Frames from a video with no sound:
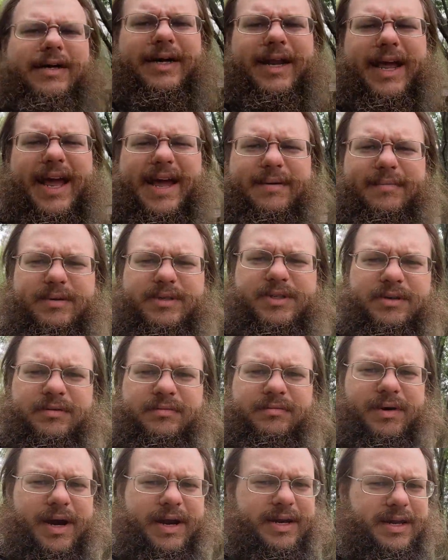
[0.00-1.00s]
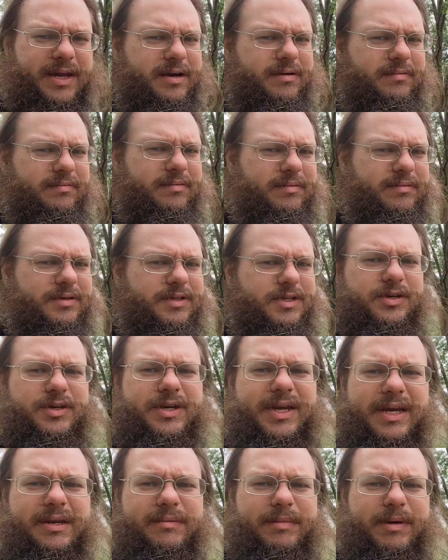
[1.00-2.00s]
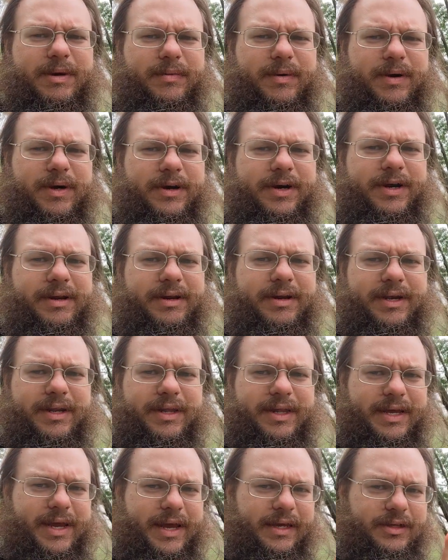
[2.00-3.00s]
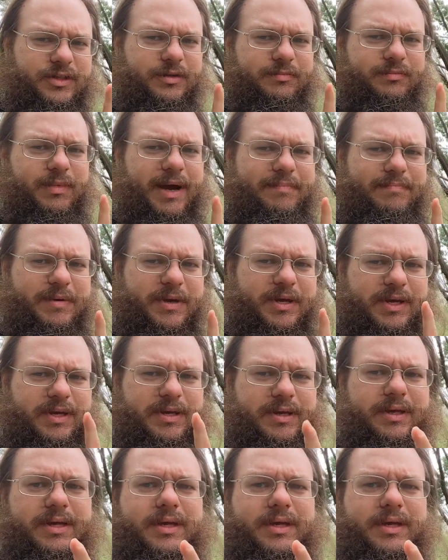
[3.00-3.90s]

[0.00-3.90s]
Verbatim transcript: in amateur radio? Do you need to be worried? The answer might be